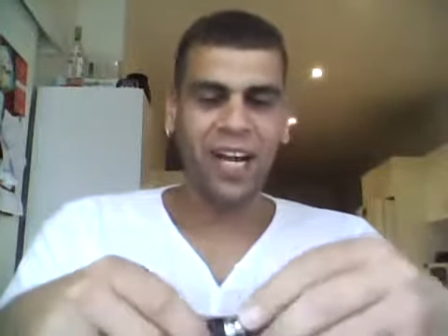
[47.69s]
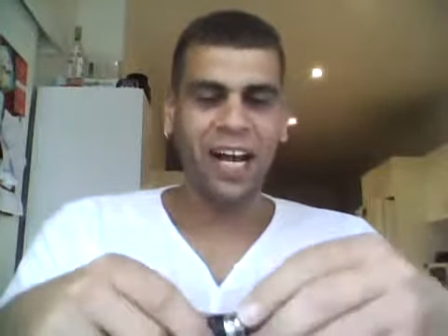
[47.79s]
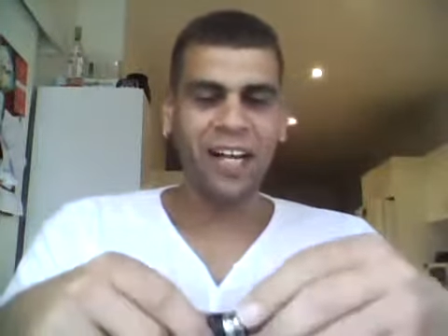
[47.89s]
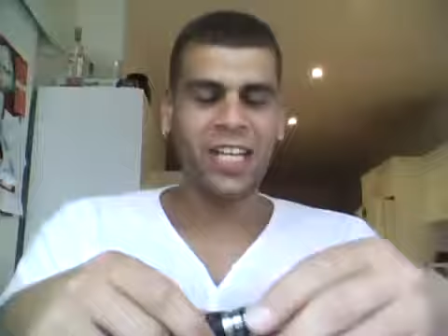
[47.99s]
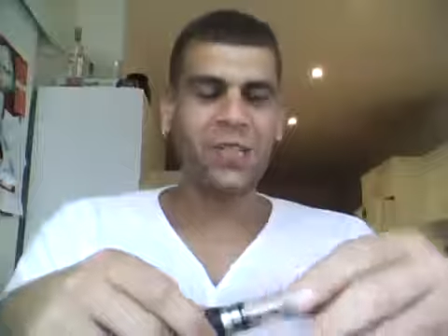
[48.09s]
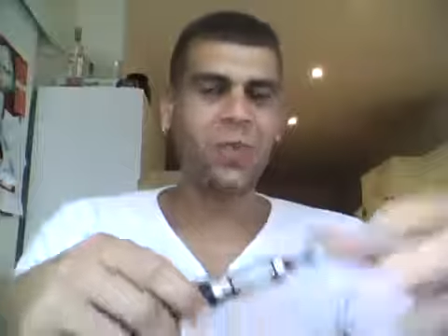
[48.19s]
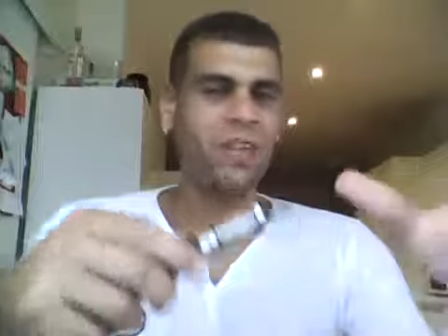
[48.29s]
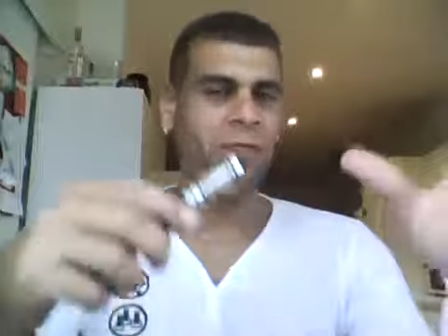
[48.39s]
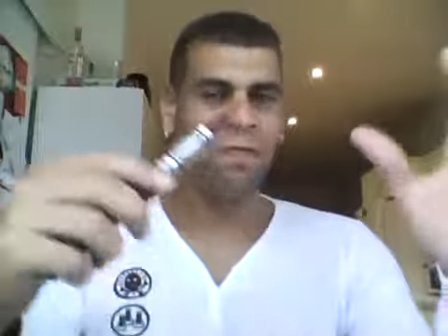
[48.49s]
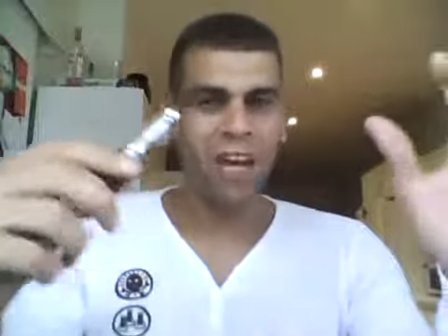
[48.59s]
That's where
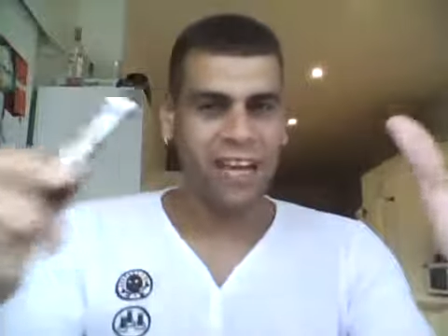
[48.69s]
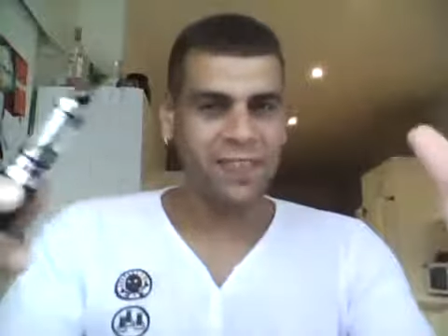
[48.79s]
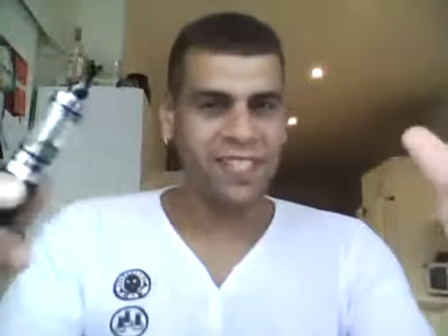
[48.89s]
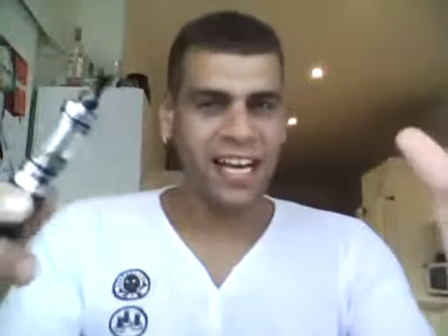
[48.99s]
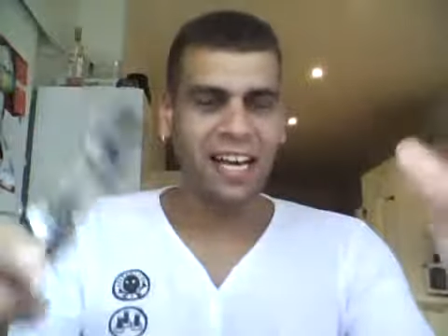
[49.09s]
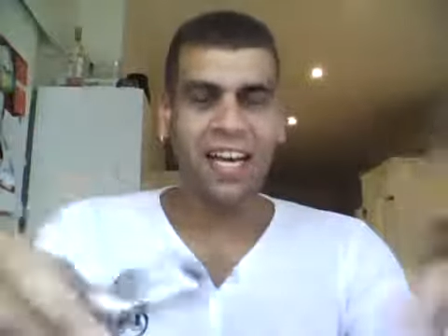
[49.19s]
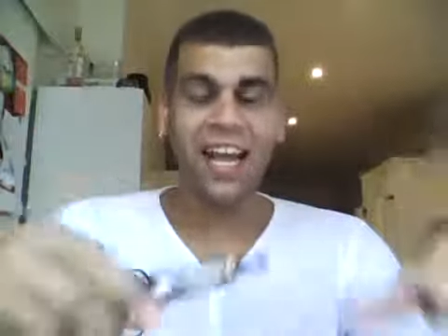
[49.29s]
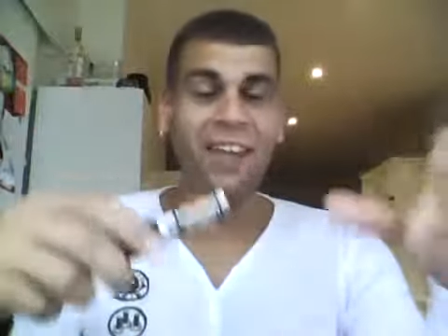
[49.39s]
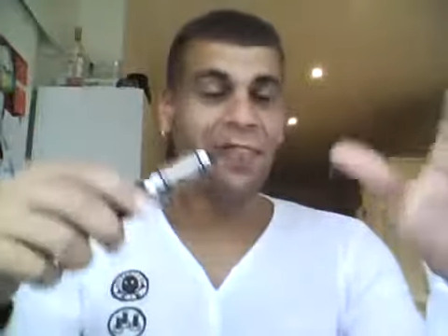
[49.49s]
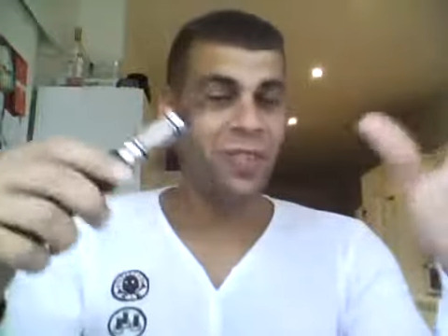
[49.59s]
the flavor's at
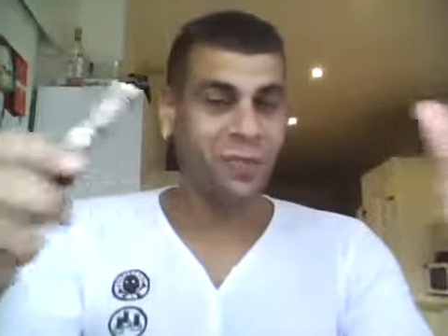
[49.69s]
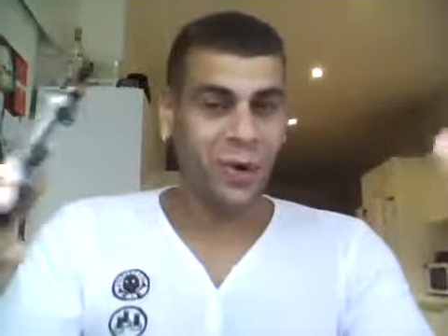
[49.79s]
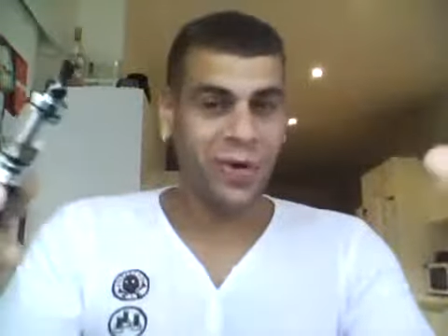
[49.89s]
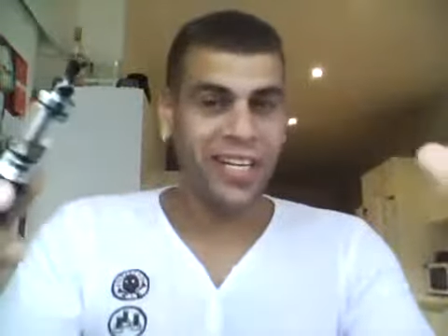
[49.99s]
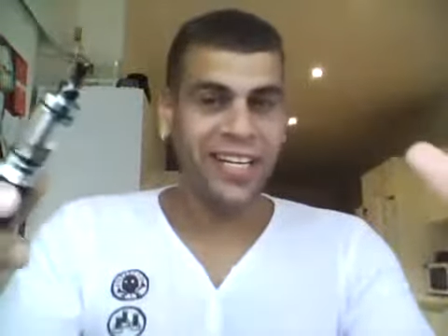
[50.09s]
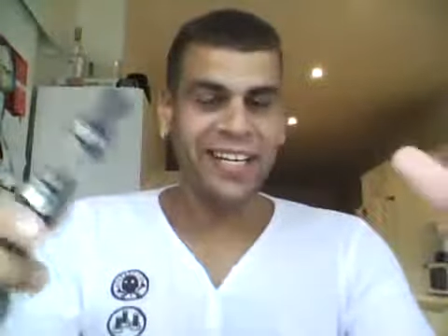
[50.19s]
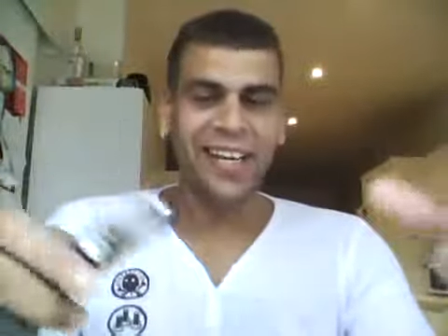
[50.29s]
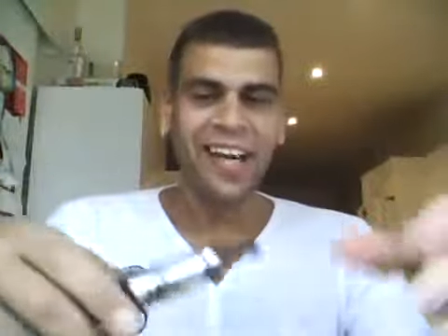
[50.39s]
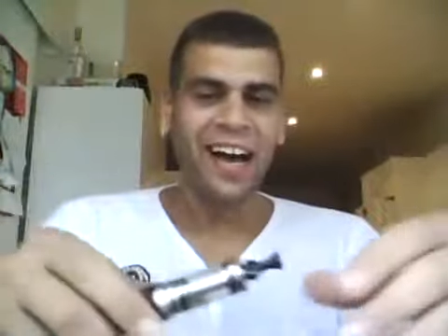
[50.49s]
and the throat hit.